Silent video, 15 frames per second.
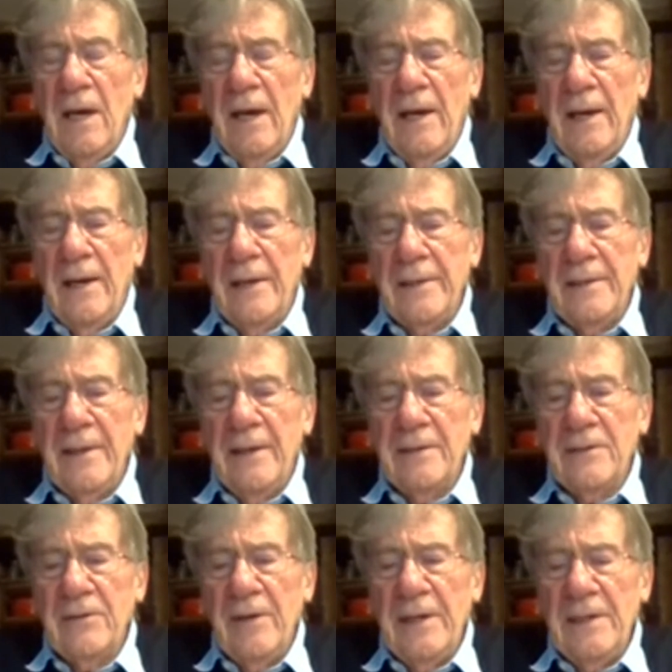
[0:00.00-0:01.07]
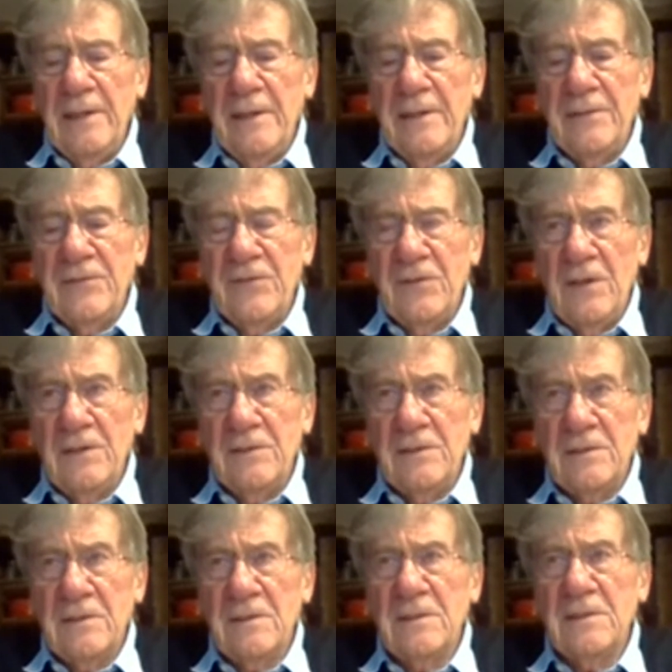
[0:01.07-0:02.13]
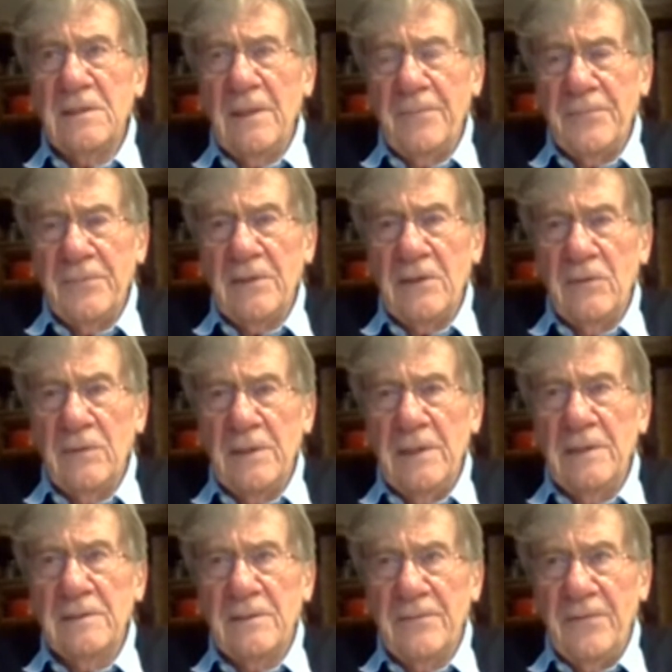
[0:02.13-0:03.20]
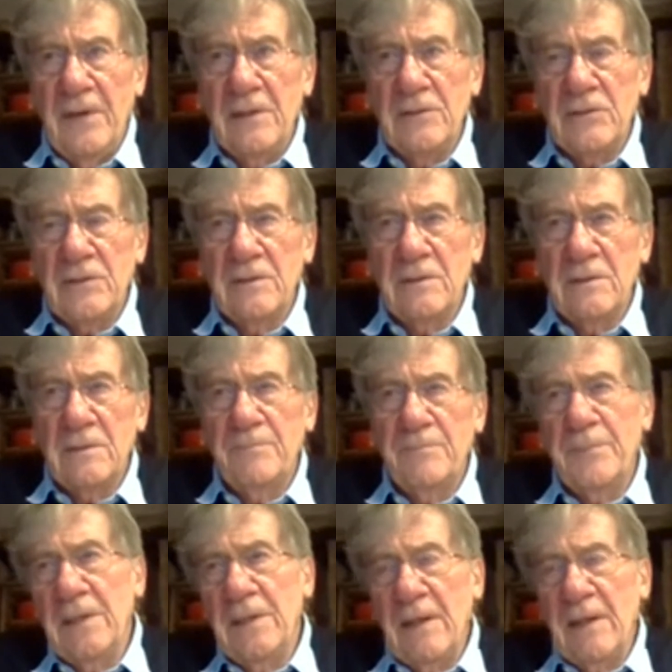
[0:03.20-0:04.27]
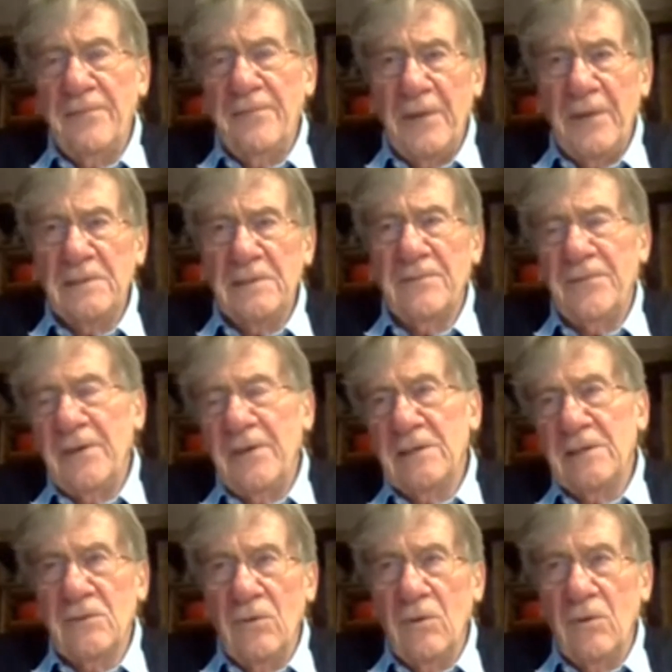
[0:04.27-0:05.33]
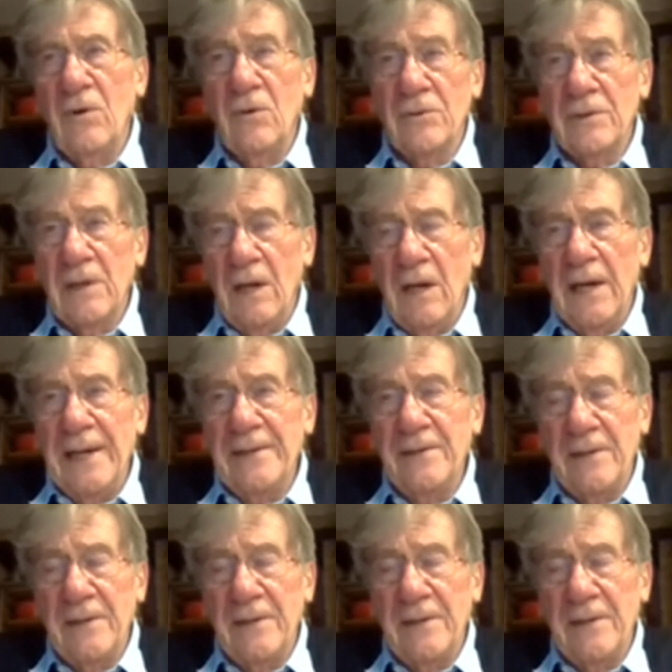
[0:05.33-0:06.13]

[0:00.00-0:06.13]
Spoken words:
can greatly assist subsequent interventions, be they face-to-face or online.